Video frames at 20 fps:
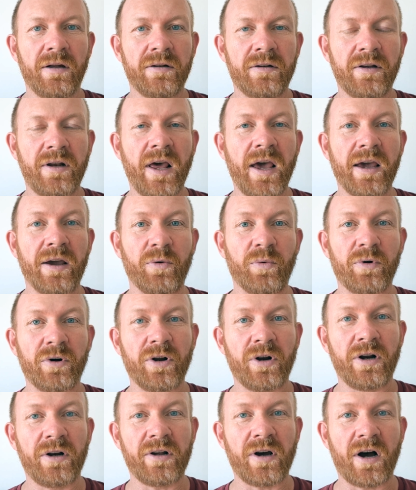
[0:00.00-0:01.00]
Today, we're
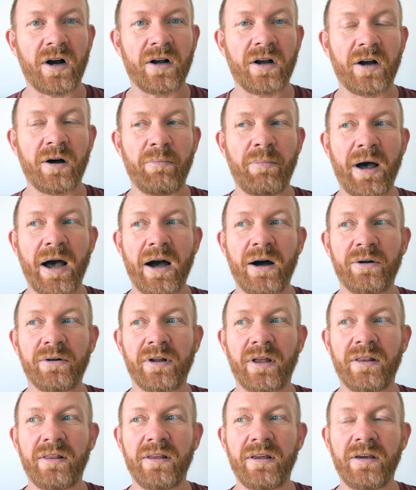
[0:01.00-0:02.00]
going to talk about
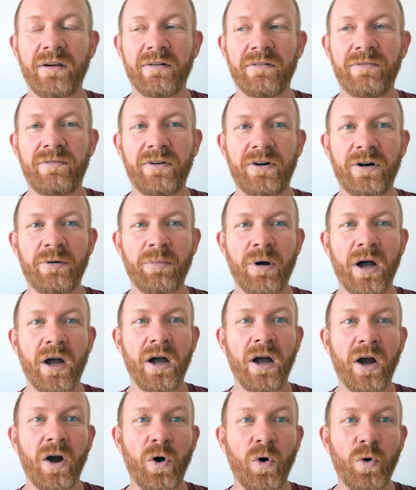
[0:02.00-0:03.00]
the verb
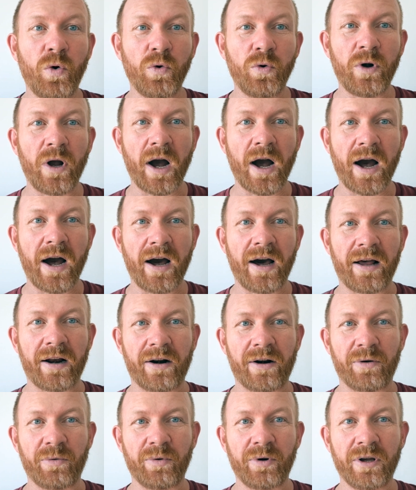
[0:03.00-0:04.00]

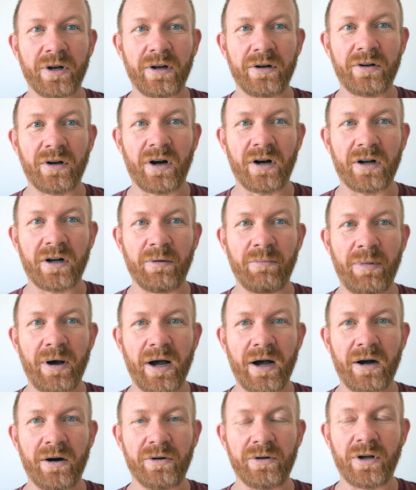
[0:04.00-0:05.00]
jugar. We're going to talk
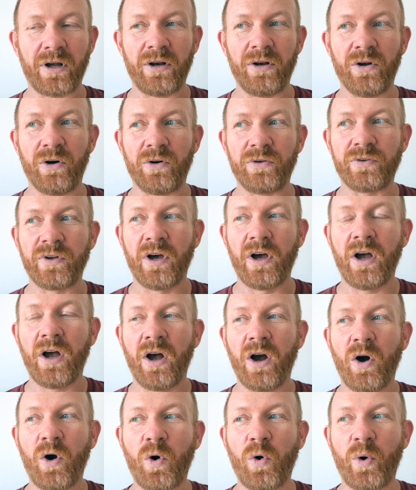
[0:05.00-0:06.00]
about los
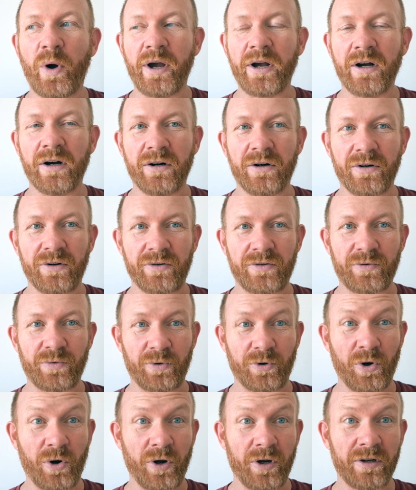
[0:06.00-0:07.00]
juegos.
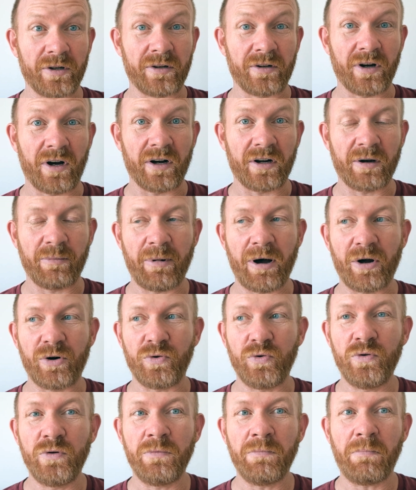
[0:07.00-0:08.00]
We're going to talk
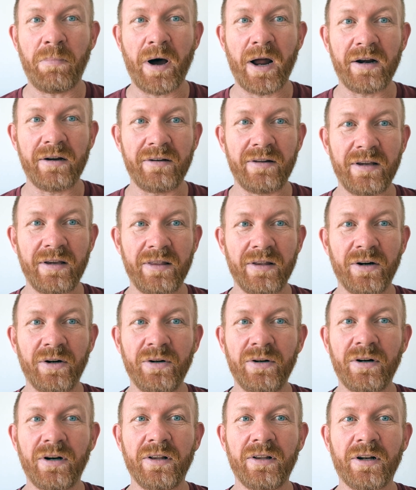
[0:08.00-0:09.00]
about un
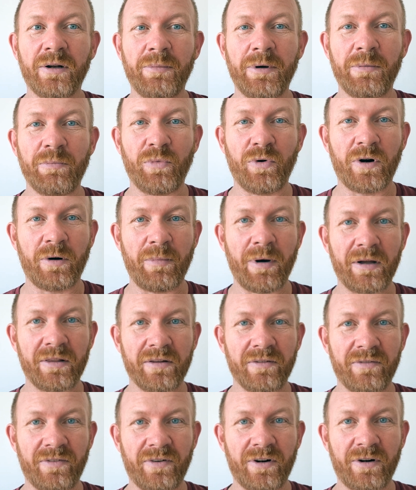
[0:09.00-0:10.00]
partido, a little bit more about
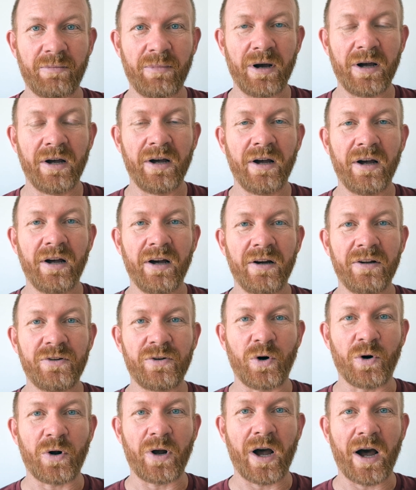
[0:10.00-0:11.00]
the verb
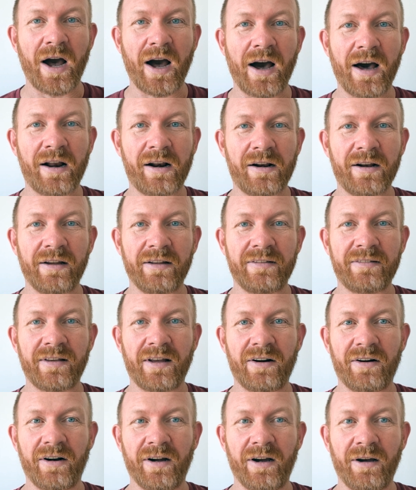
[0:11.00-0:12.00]
tocar,
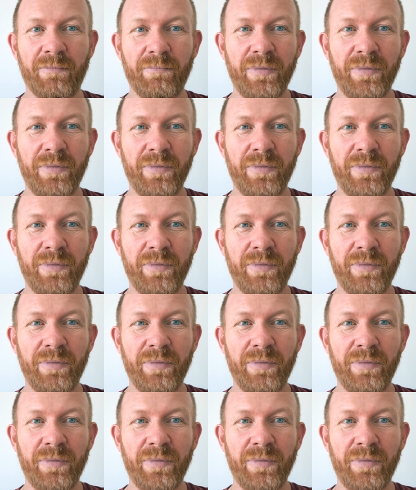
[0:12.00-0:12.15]
etc.